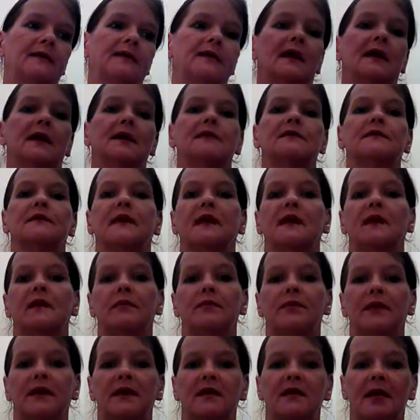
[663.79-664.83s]
that it's going to
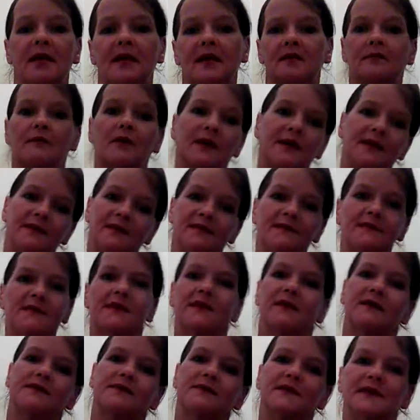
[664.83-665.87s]
be like one of those
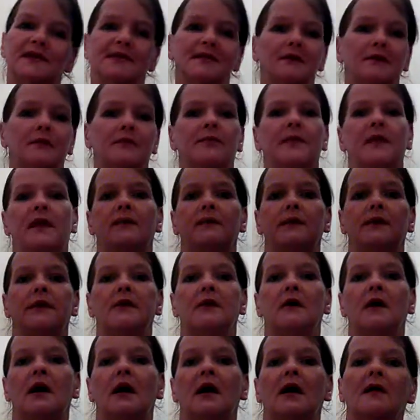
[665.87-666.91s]
cutesy little baby
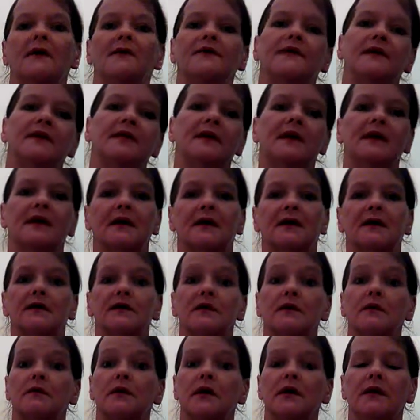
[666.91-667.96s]
dolls and they're going to
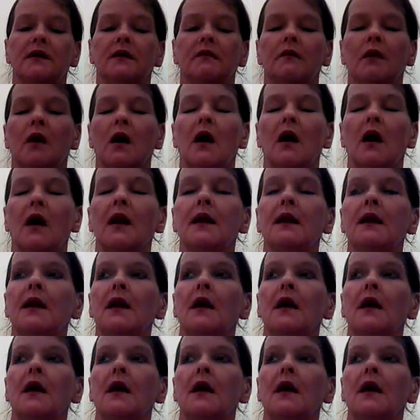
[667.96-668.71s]
do what you want,